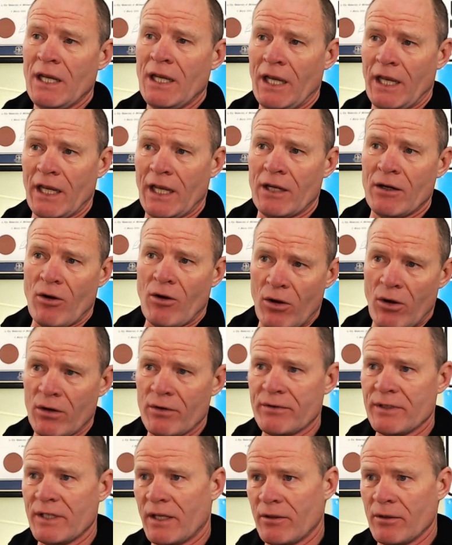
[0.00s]
and all
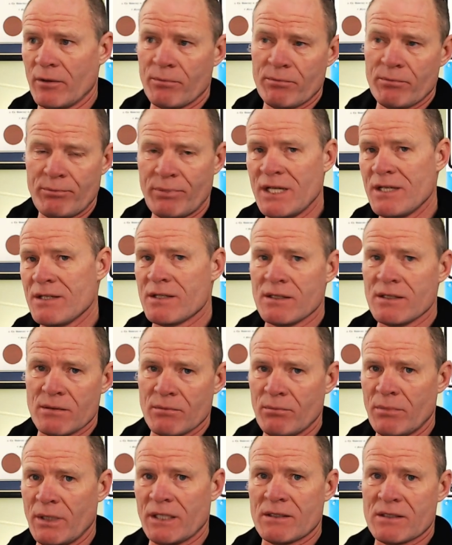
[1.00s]
of the other pieces
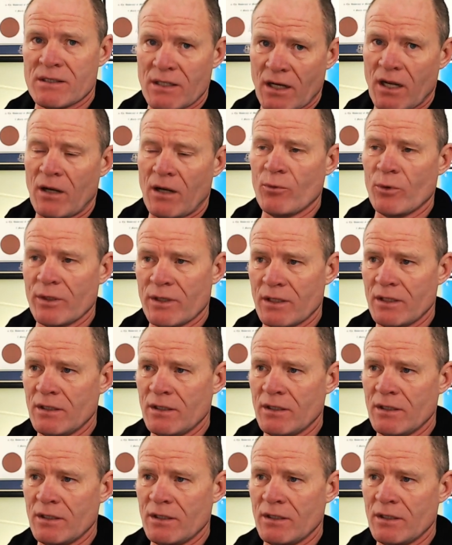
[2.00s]
and bits that come with it.